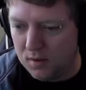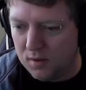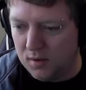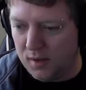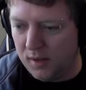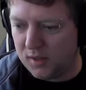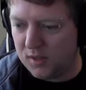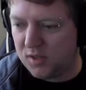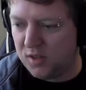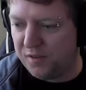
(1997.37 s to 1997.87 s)

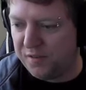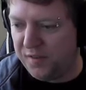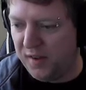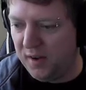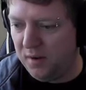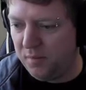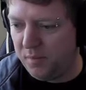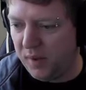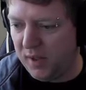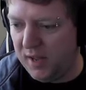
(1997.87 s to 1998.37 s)
It's the
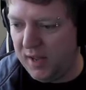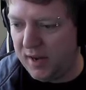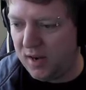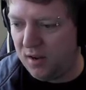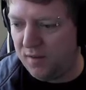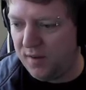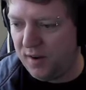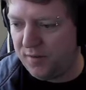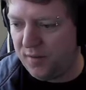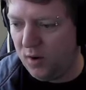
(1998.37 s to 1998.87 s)
fun part
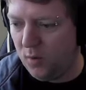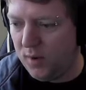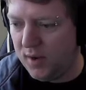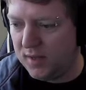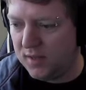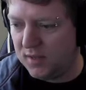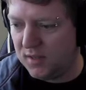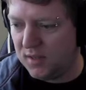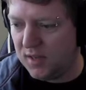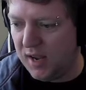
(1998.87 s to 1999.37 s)
of
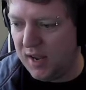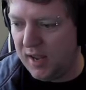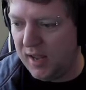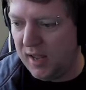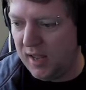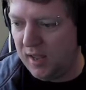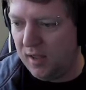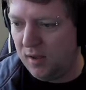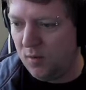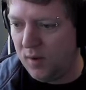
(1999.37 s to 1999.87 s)
everyone's
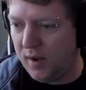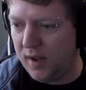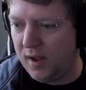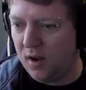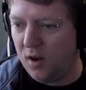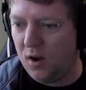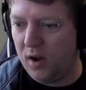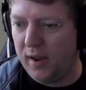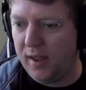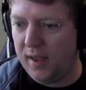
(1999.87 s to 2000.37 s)
day where
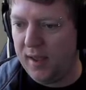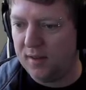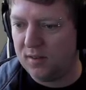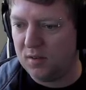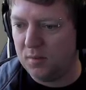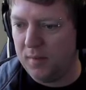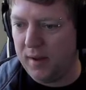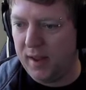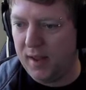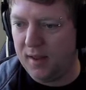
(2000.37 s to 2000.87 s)
I get
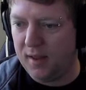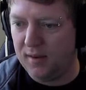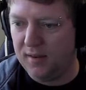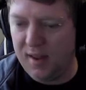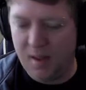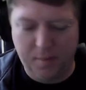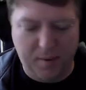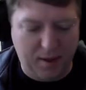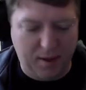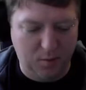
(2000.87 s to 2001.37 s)
to make a
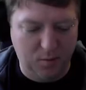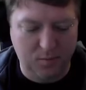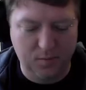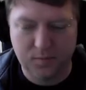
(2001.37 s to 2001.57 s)
depot.